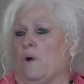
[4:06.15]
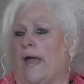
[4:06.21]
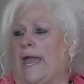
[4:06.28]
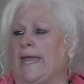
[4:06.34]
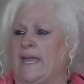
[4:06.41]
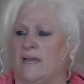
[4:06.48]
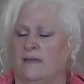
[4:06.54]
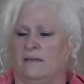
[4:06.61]

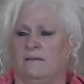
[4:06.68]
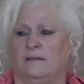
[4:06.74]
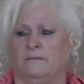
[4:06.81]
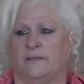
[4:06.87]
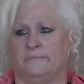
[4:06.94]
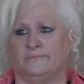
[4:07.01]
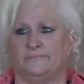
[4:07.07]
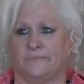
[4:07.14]
All along the
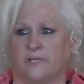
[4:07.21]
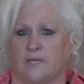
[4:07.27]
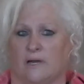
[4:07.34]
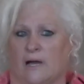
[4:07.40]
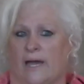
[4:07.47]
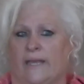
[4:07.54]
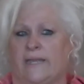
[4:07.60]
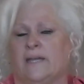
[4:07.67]
way,
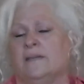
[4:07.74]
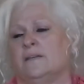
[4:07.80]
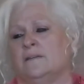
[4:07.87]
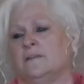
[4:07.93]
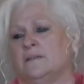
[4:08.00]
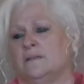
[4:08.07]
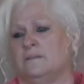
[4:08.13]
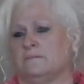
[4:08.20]

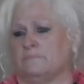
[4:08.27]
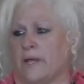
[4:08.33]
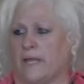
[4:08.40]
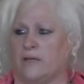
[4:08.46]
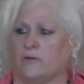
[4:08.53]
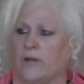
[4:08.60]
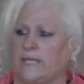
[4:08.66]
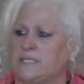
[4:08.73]
God,
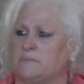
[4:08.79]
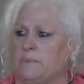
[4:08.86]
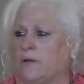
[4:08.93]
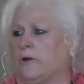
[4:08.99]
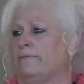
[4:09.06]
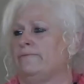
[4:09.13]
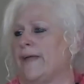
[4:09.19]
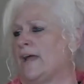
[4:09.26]
my
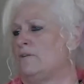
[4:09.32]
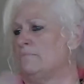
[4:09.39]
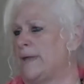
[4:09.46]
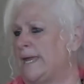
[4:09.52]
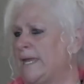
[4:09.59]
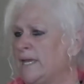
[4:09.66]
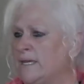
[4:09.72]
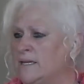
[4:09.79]
great
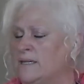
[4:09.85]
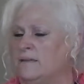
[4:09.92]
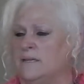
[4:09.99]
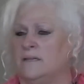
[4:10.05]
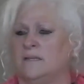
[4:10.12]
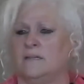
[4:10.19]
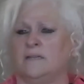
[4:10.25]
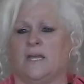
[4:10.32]
spirit found
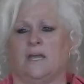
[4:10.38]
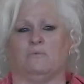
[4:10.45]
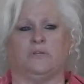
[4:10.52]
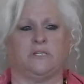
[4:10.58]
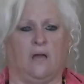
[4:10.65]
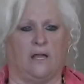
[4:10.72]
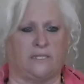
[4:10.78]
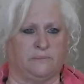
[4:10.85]
me
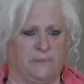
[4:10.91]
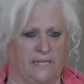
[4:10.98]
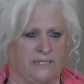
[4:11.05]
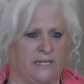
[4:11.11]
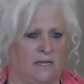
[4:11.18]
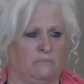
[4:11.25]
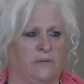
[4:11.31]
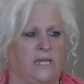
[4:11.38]

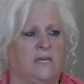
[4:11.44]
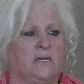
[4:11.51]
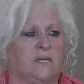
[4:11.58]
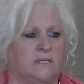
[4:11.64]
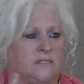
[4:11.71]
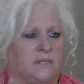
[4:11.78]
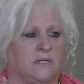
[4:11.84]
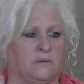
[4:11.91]
and talked to me
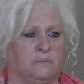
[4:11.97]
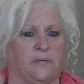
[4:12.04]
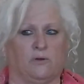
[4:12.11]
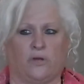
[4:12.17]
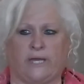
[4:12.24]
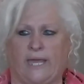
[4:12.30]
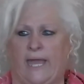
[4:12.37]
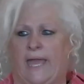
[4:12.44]
until
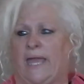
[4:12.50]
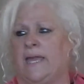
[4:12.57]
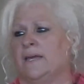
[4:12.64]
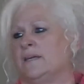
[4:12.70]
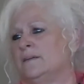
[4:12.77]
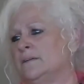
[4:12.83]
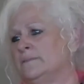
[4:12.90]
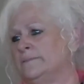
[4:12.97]
it's going to be
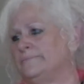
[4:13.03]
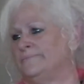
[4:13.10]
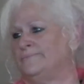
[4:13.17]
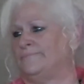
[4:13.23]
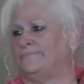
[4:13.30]
okay.